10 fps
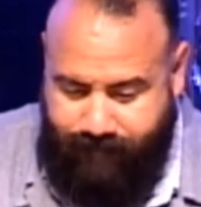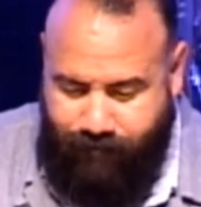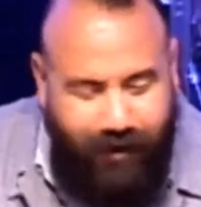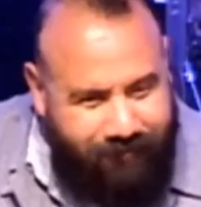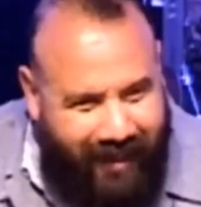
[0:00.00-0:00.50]

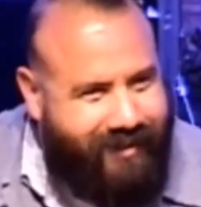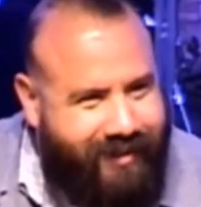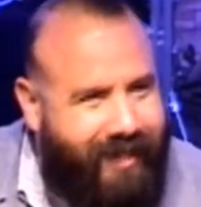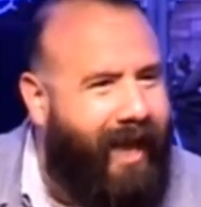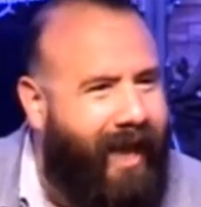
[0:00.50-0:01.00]
Well, if that's the
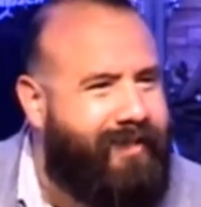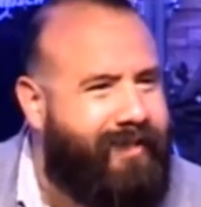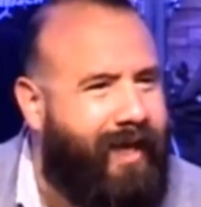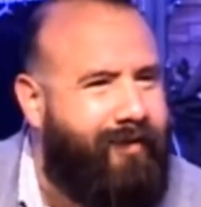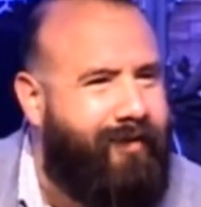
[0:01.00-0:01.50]
case,
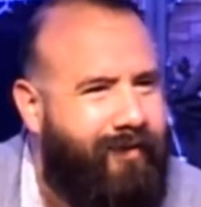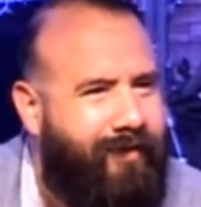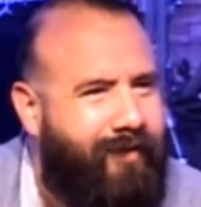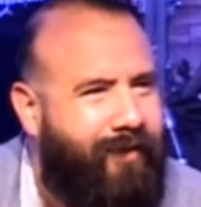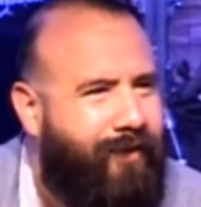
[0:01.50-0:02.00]
then,
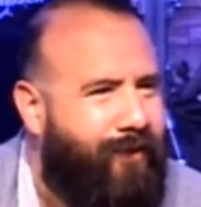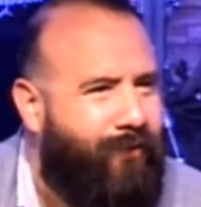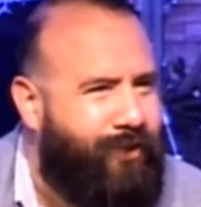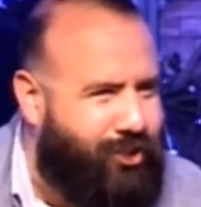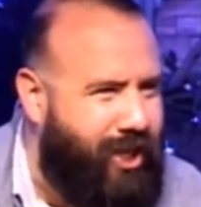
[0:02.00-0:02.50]

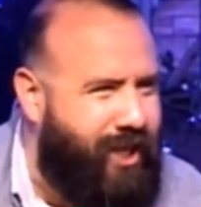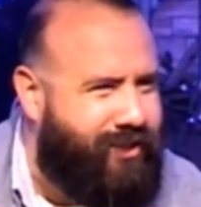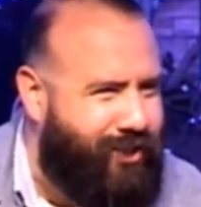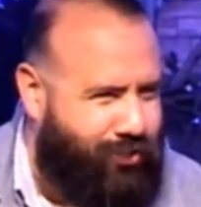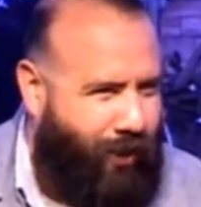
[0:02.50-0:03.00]
was
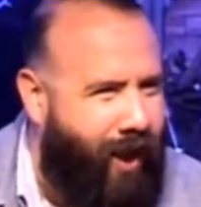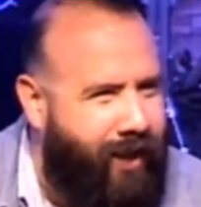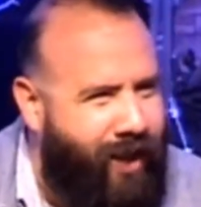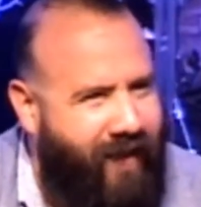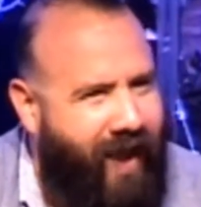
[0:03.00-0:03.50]
Jesus strong
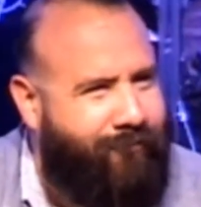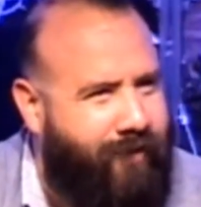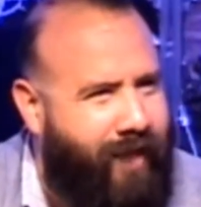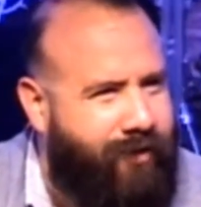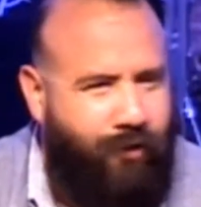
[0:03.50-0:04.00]
enough after
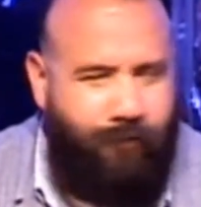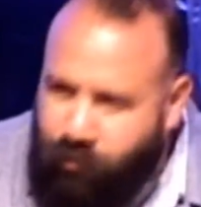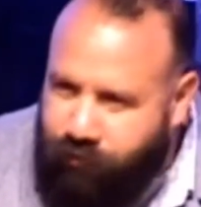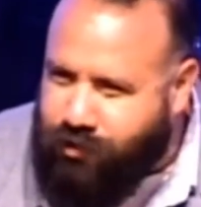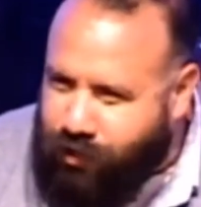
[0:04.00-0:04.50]
that to
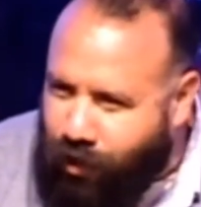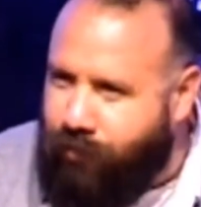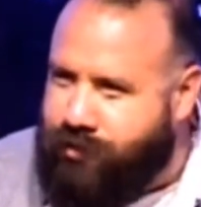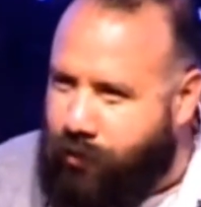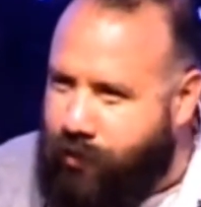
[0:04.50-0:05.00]
move the
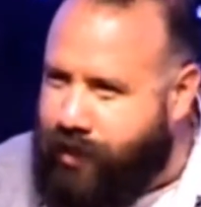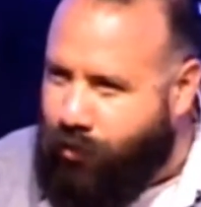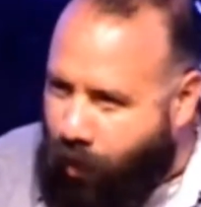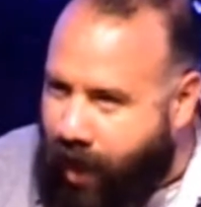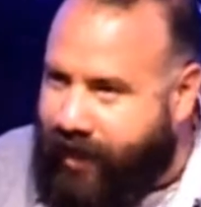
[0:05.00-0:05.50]
stone so he can
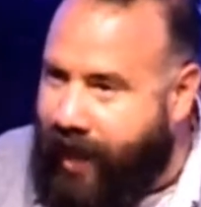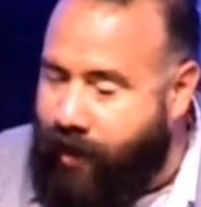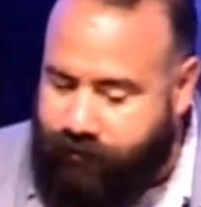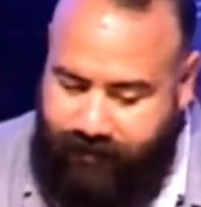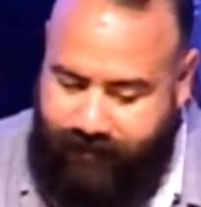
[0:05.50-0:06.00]
walk
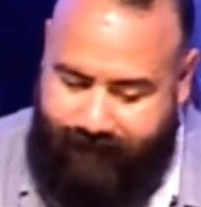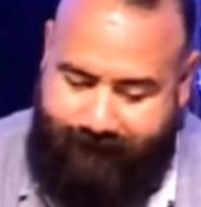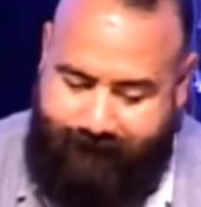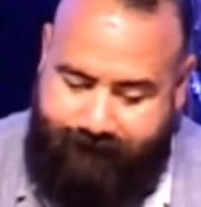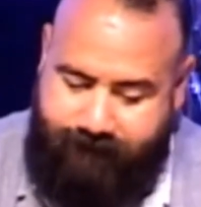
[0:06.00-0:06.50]
out?
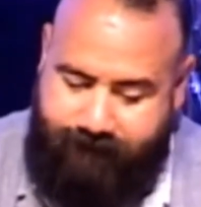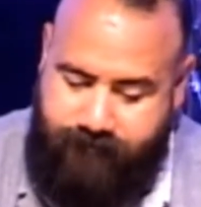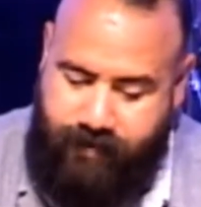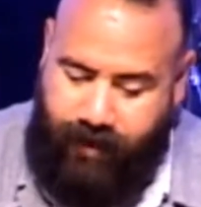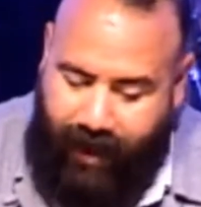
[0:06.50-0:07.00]

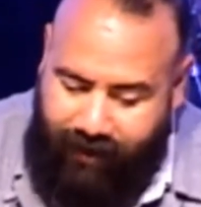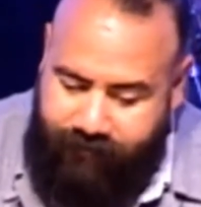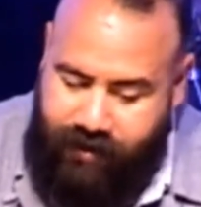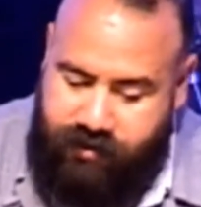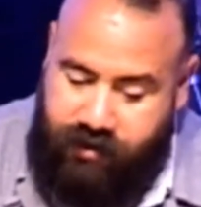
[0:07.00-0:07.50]

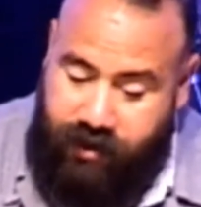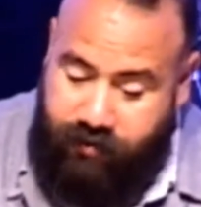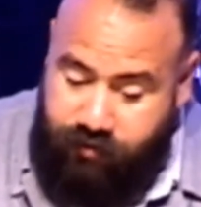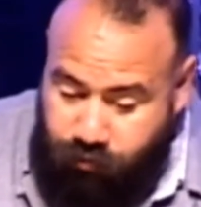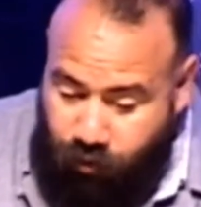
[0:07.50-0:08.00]
Obviously,
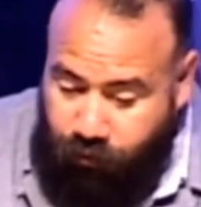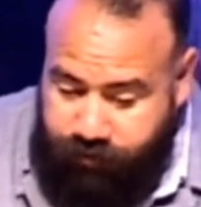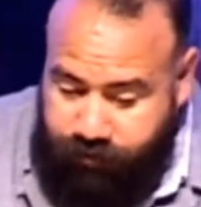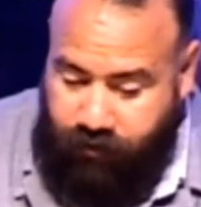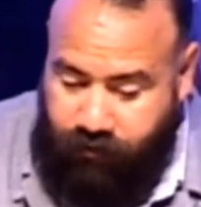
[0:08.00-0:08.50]
the swoon
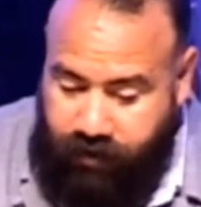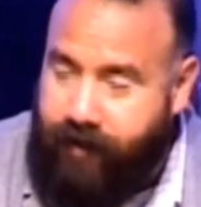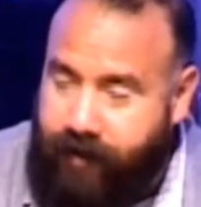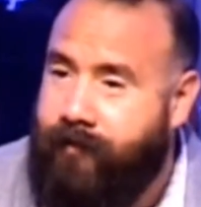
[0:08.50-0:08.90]
theory